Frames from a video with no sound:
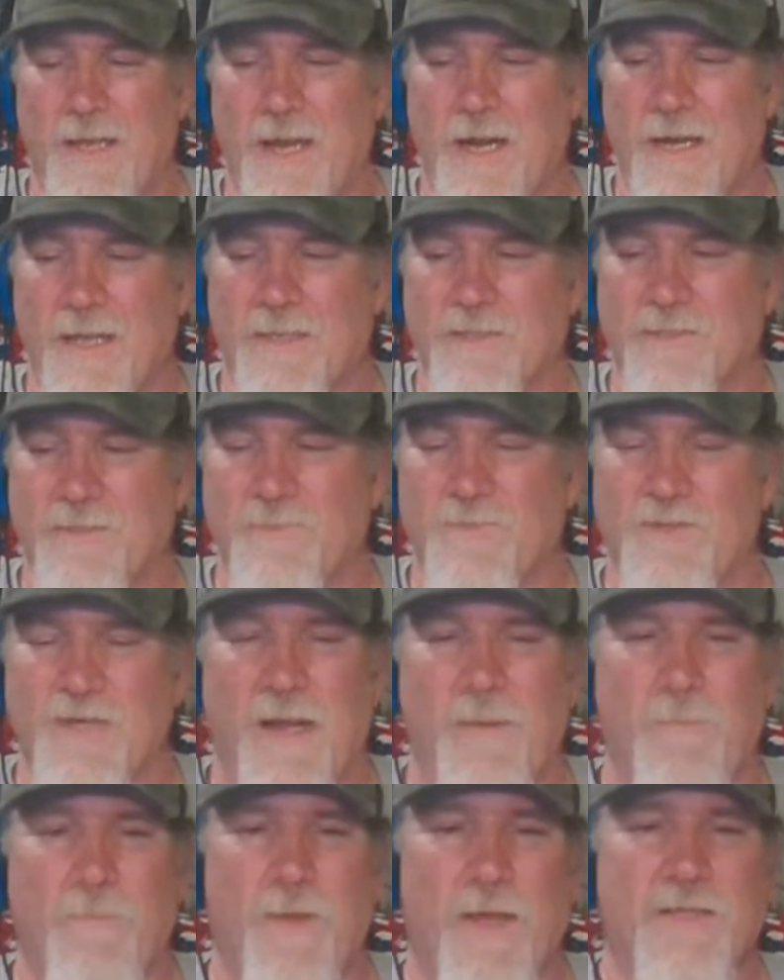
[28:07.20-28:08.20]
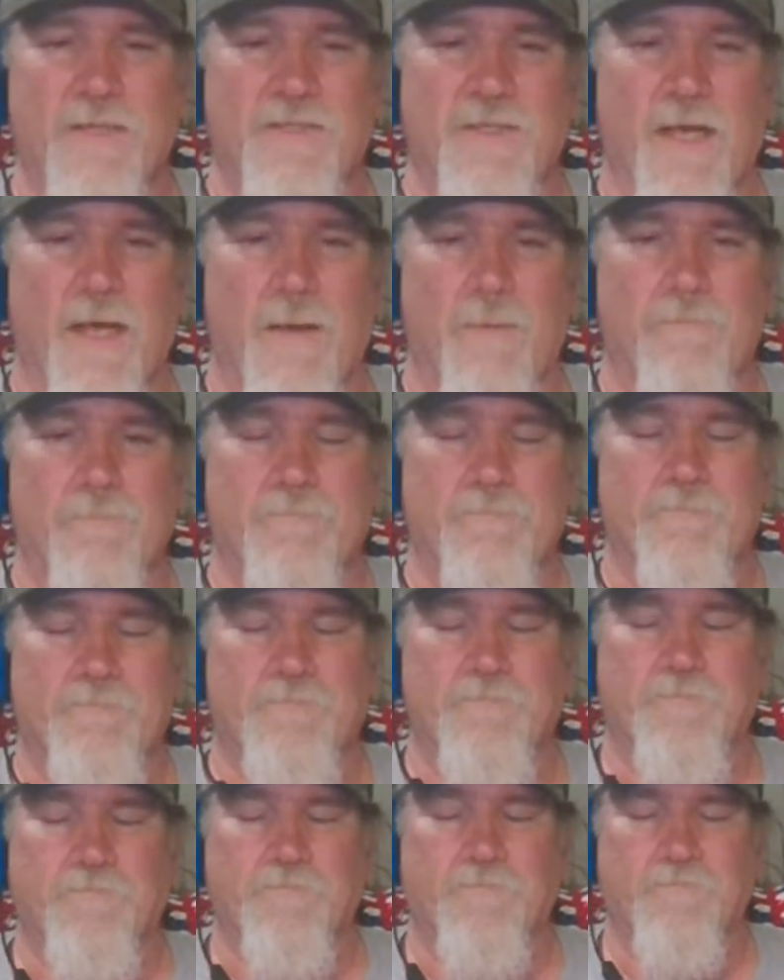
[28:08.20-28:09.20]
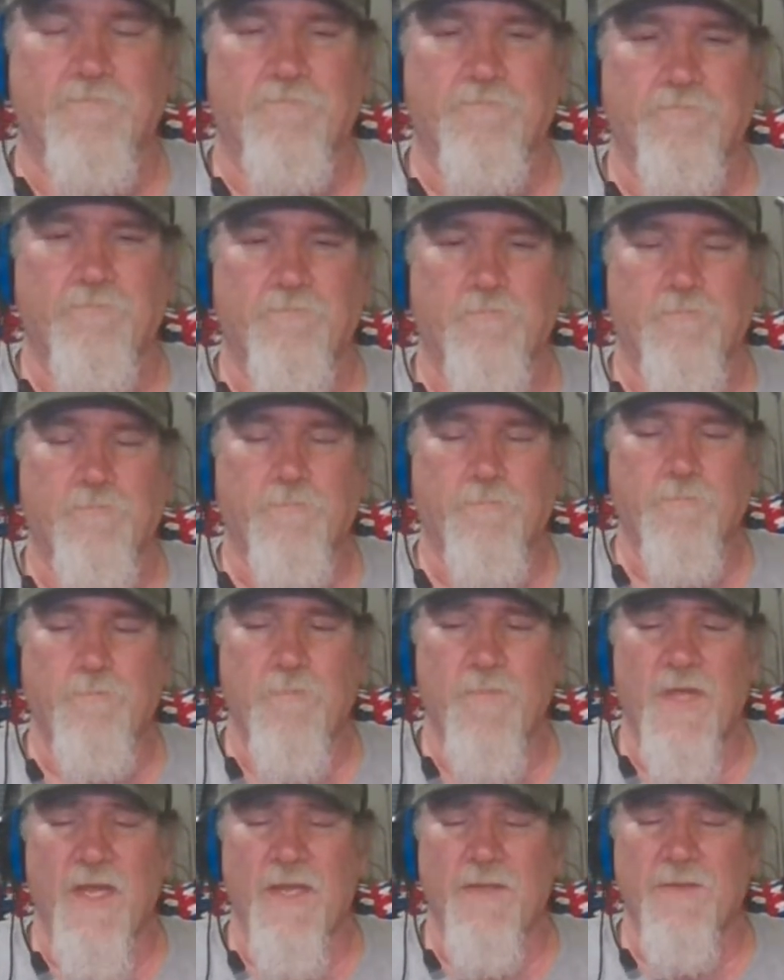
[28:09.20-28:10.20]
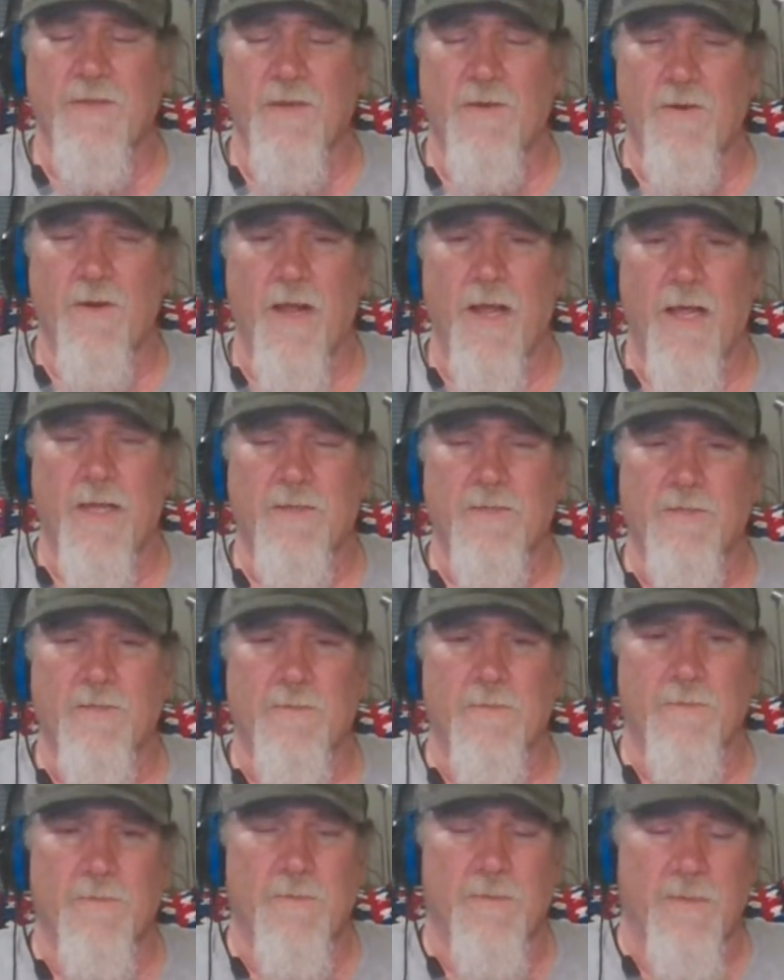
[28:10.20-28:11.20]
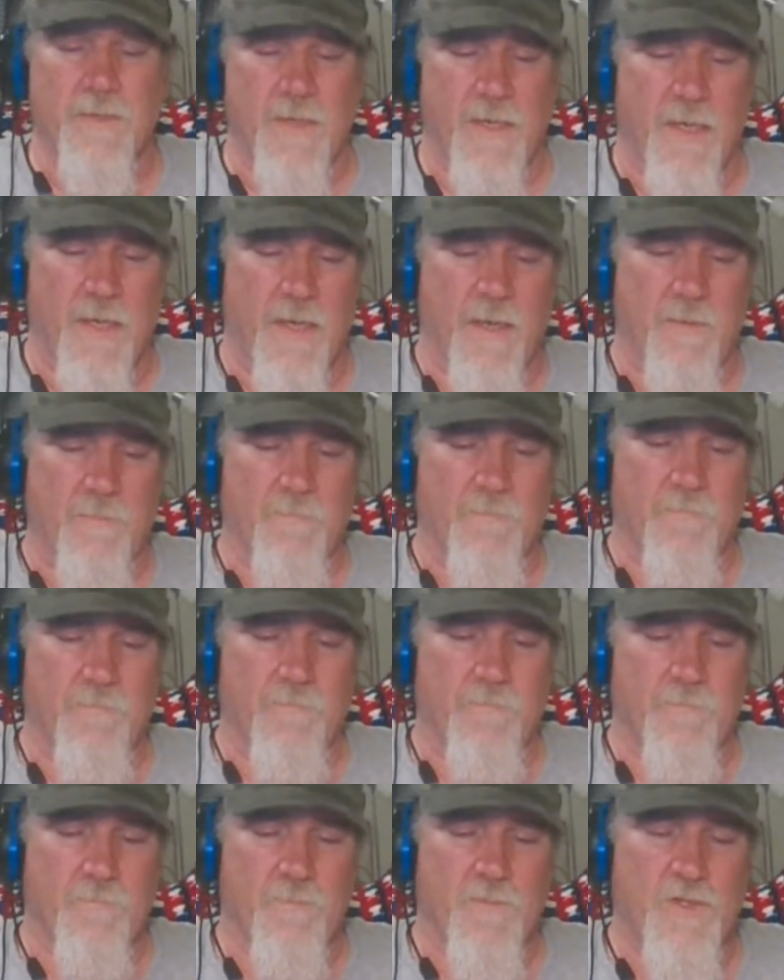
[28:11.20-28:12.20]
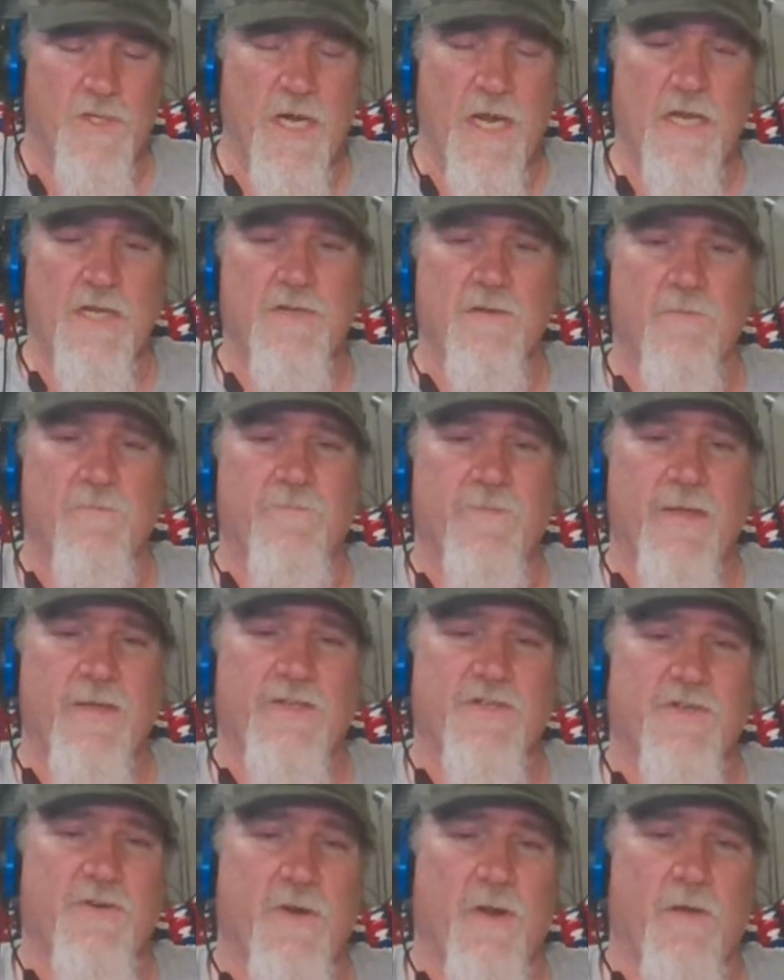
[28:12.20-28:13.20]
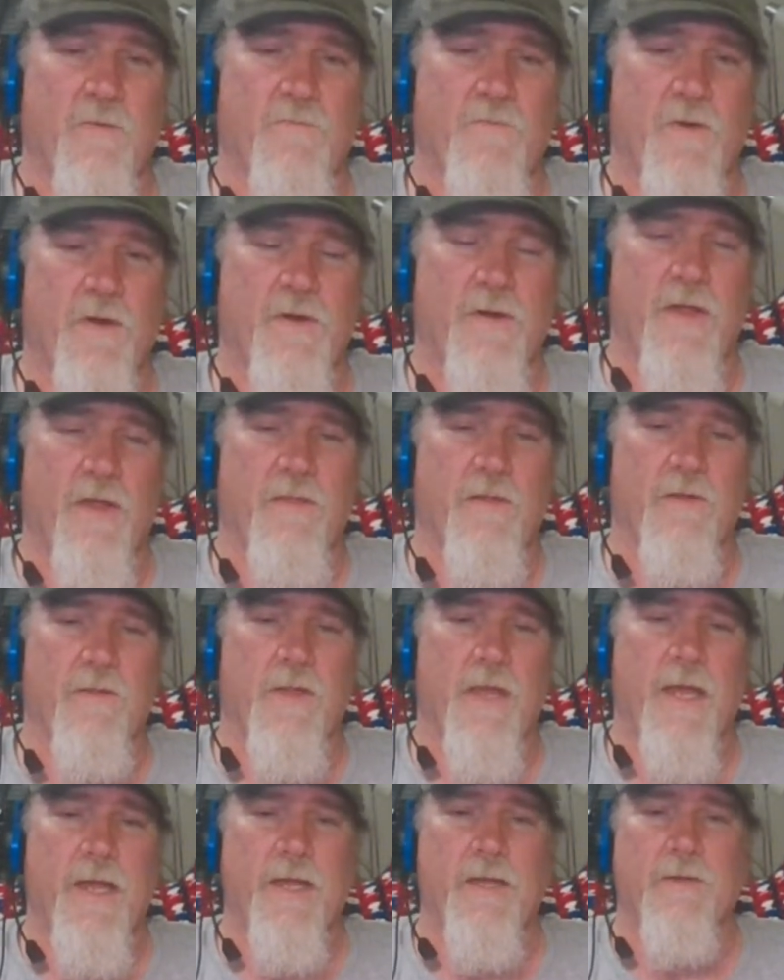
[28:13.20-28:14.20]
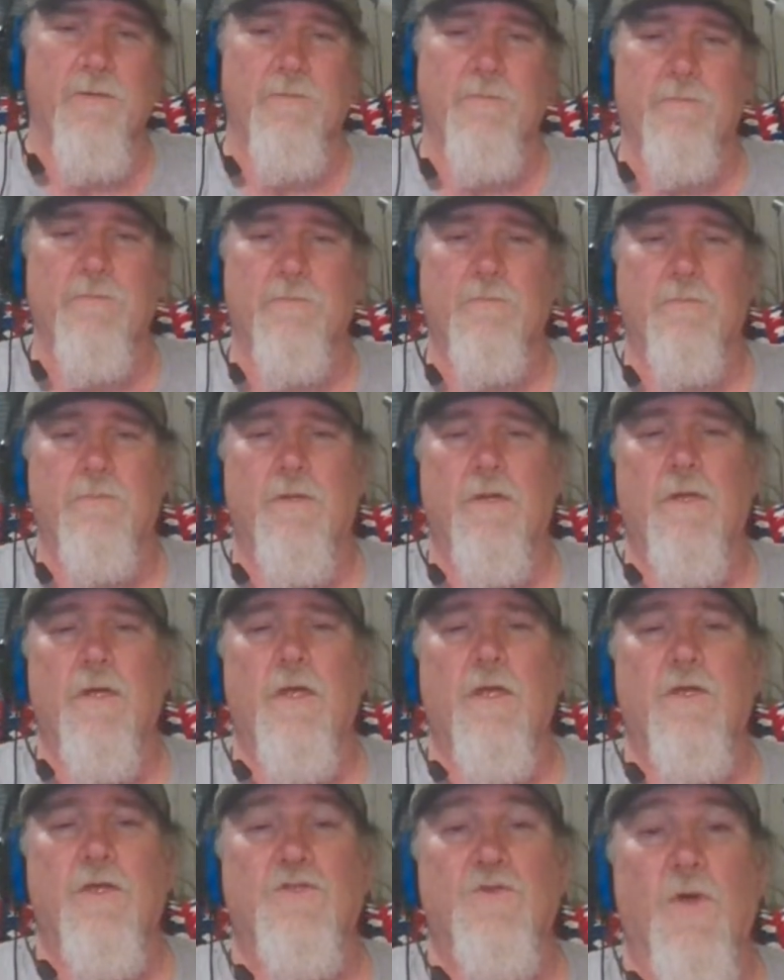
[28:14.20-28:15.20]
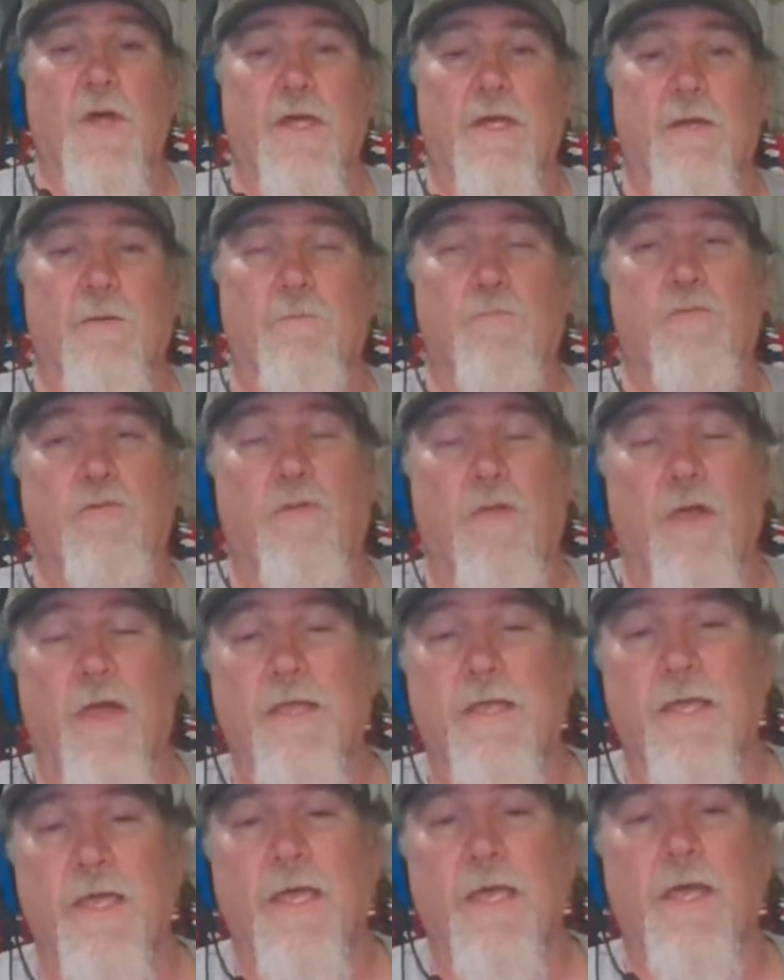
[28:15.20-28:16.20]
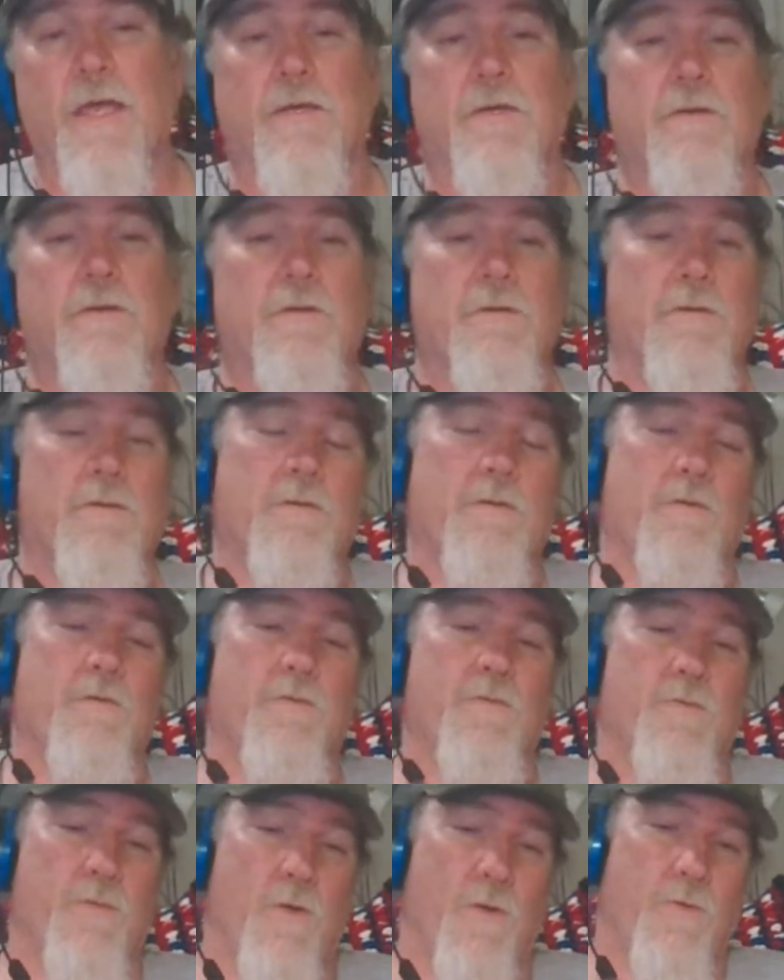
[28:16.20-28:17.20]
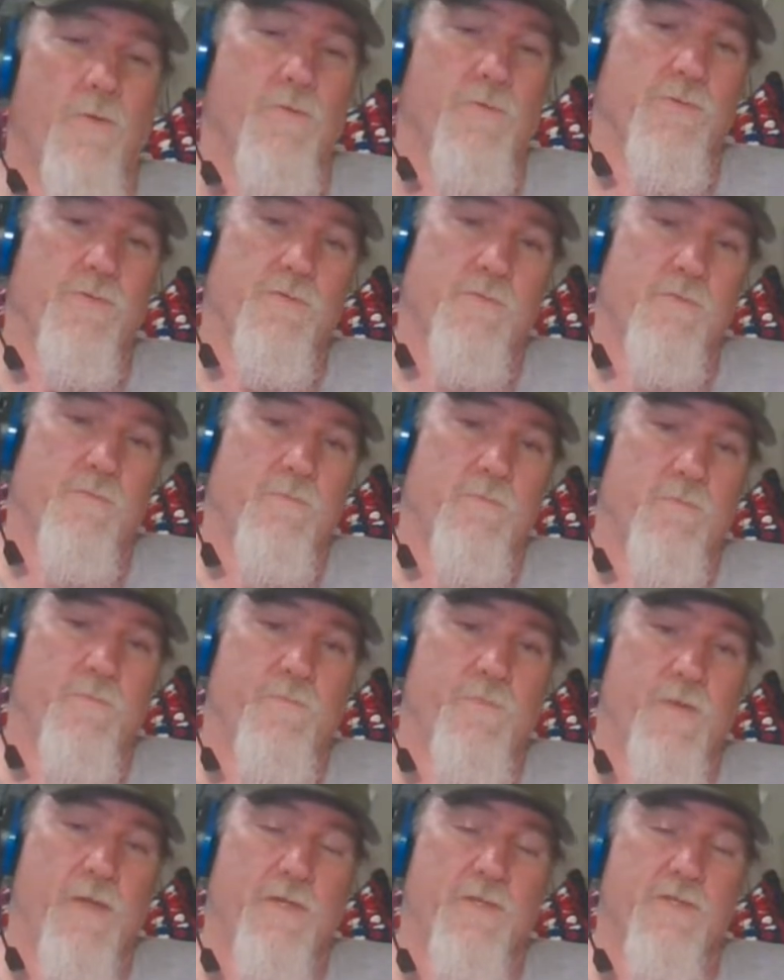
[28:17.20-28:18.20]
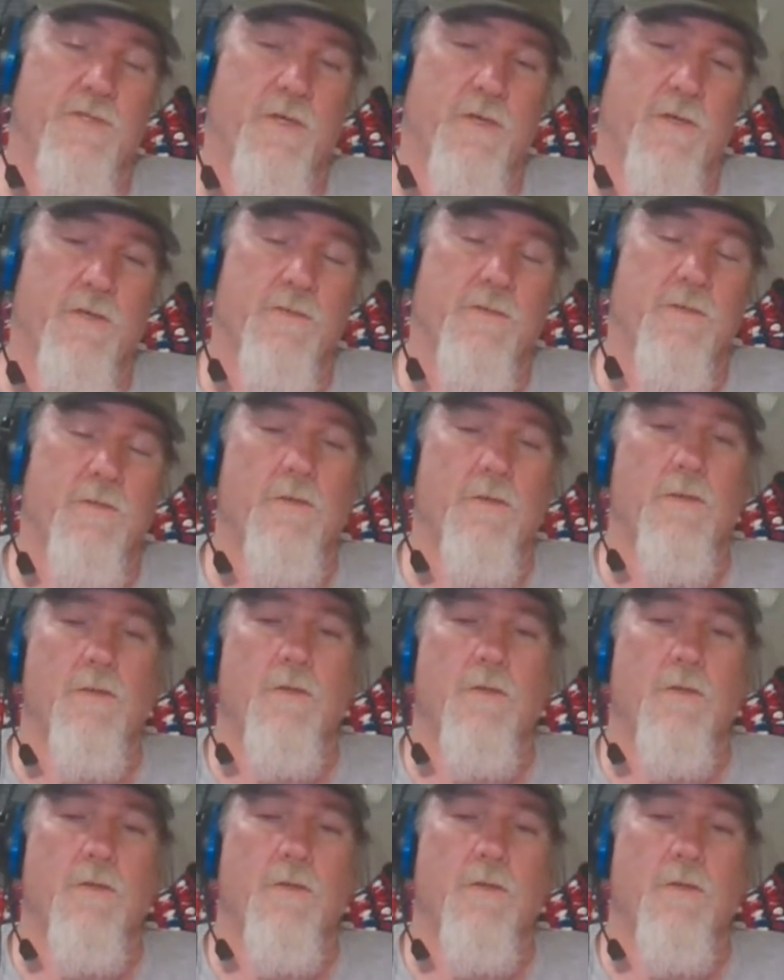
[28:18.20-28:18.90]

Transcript: got to get some shop lights up in the garage. Um, change the fixture up for another light so I can plug in those fixtures.